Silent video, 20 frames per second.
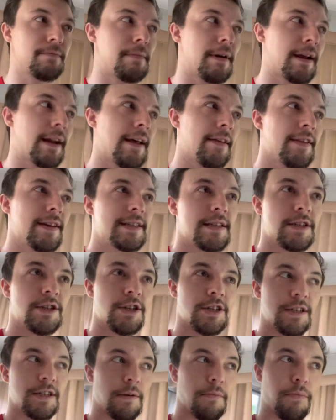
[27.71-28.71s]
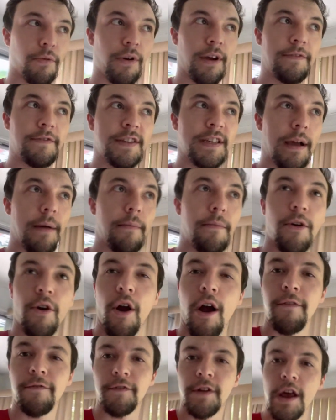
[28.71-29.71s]
but this is just a brief summer
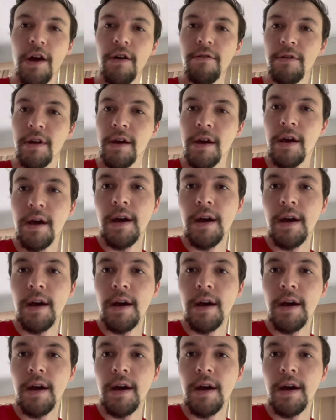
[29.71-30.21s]
off note.